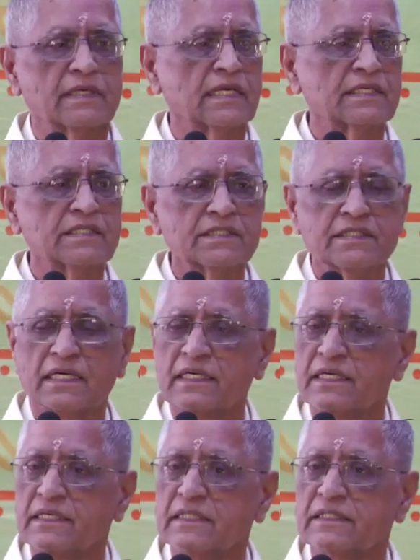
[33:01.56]
for existing
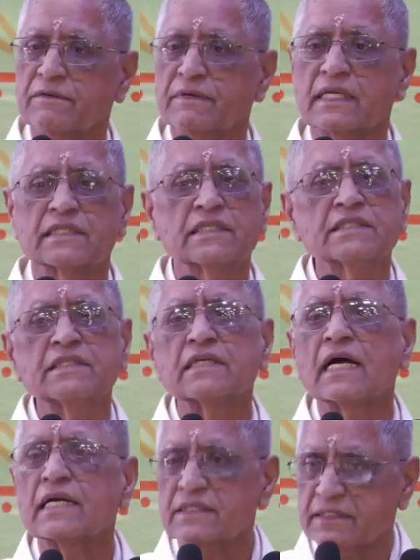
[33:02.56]
literature, for
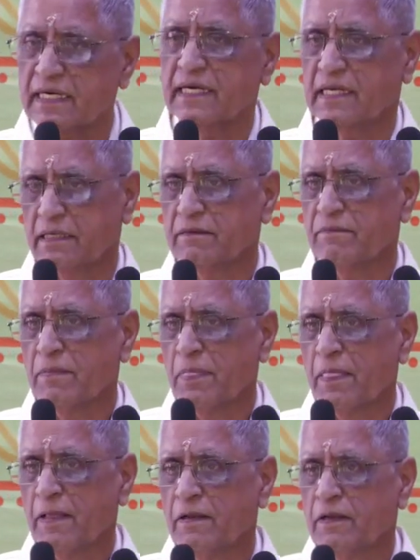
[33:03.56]
existing understanding.
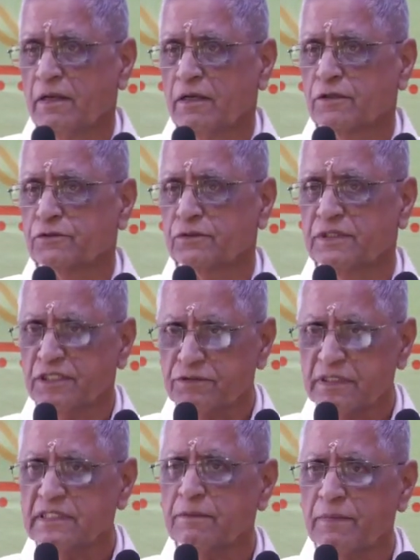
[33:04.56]
So this
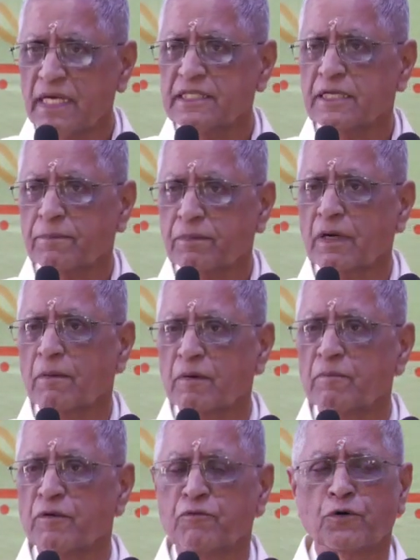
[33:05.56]
is the major
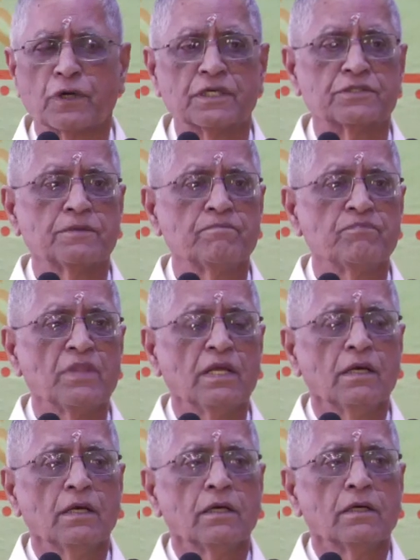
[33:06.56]
problem before us.
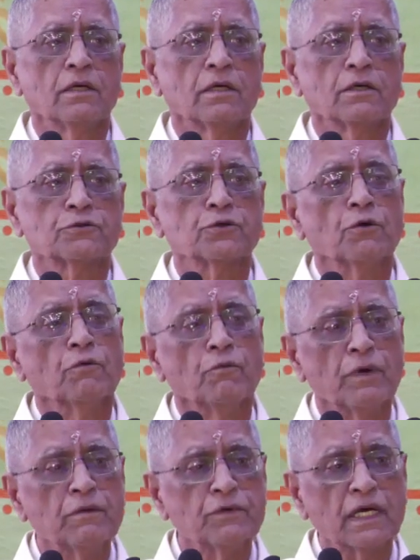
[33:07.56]
So
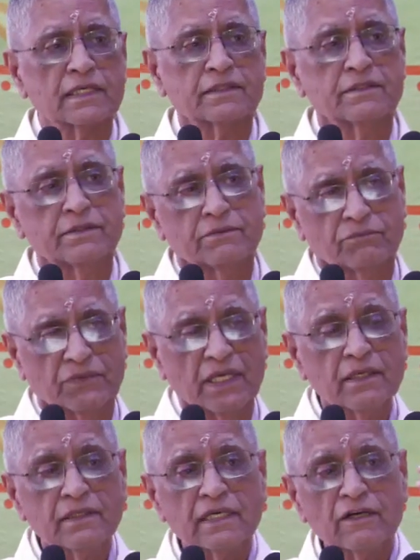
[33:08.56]
when we are
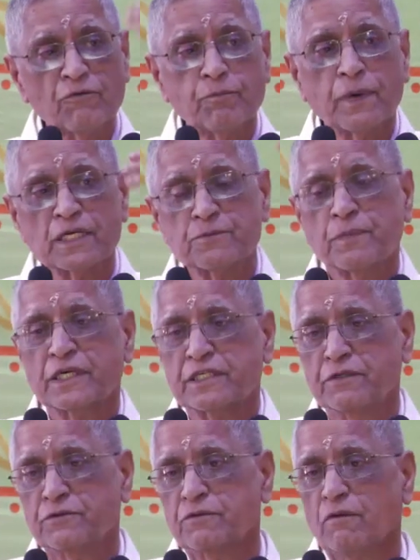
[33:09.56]
thinking of
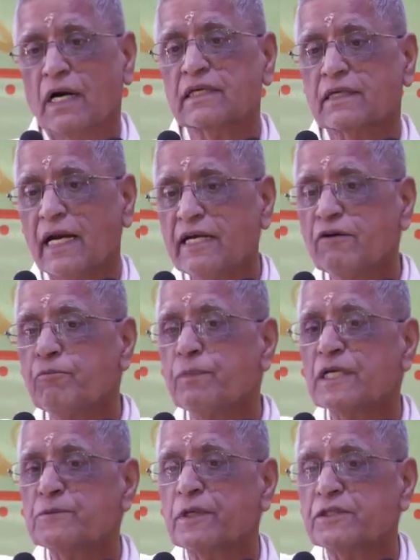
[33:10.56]
perspectives, what kind of
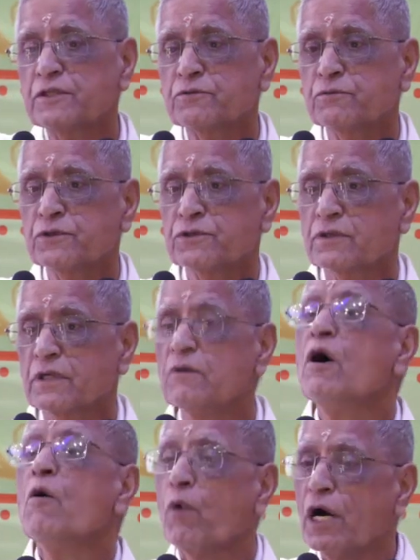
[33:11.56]
perspectives we should have,
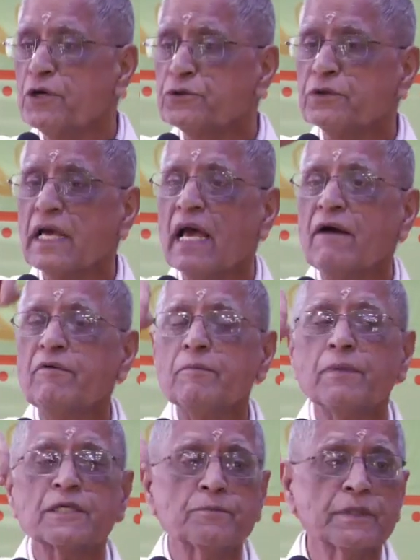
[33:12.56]
why should we have a
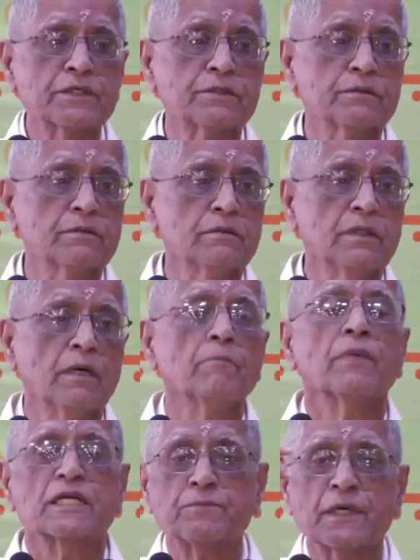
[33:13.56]
perspective?
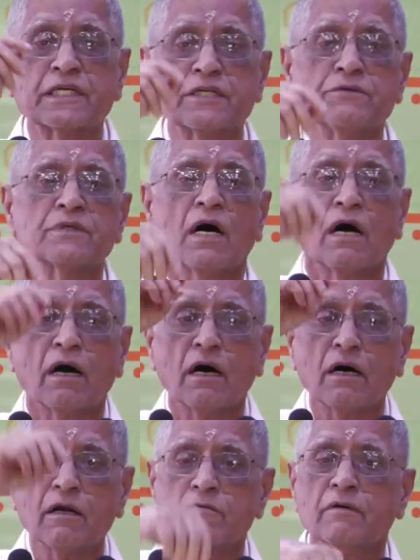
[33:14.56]
Perspective is
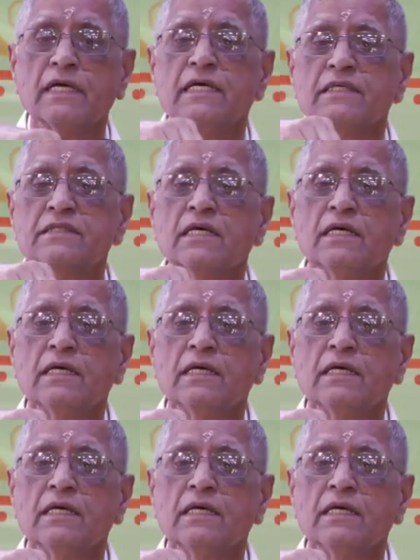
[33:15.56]
always